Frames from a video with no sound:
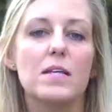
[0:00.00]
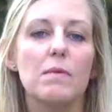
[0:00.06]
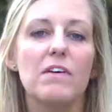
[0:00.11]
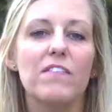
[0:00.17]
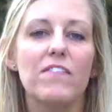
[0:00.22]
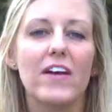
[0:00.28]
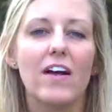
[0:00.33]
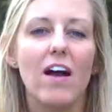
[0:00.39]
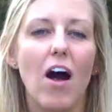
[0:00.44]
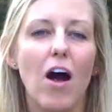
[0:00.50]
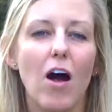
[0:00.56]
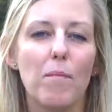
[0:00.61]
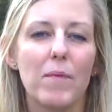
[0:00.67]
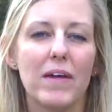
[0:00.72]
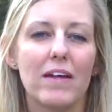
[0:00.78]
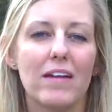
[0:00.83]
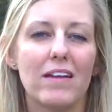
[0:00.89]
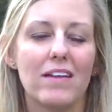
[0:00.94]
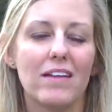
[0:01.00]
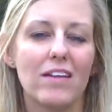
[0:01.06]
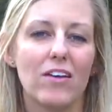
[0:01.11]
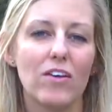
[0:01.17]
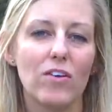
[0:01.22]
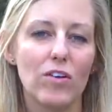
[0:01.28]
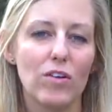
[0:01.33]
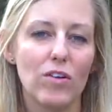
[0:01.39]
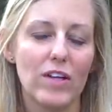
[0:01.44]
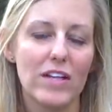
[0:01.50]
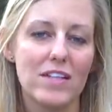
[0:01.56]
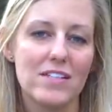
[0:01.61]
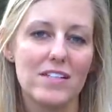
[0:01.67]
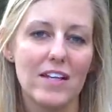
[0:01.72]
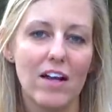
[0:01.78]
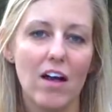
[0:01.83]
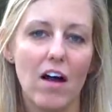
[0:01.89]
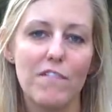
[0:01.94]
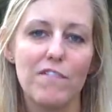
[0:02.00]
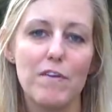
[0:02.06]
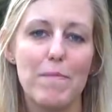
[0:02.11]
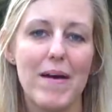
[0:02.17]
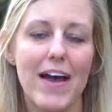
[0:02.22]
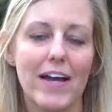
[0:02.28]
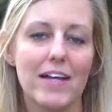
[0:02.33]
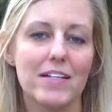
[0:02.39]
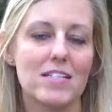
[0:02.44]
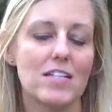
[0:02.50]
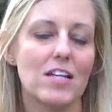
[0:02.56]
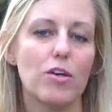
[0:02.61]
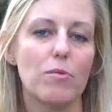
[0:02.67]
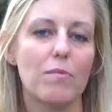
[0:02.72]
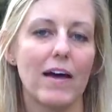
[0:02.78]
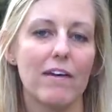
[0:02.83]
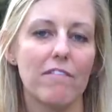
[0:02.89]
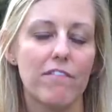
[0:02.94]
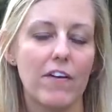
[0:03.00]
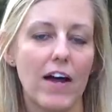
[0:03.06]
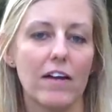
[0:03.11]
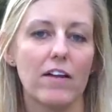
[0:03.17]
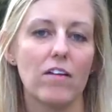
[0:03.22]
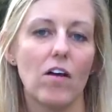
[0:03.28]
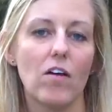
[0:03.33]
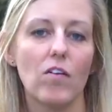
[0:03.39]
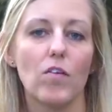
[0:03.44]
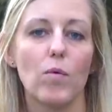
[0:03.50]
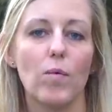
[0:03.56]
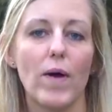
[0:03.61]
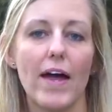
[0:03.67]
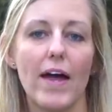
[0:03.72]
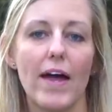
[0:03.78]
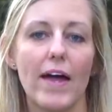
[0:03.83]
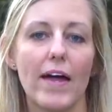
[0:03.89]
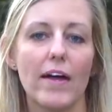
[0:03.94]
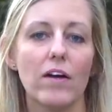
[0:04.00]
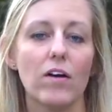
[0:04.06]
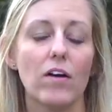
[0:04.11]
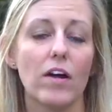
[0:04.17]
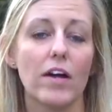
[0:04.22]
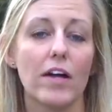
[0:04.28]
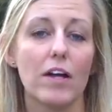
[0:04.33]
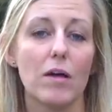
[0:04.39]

Some of the common little instant coffee packets that you might find along the way are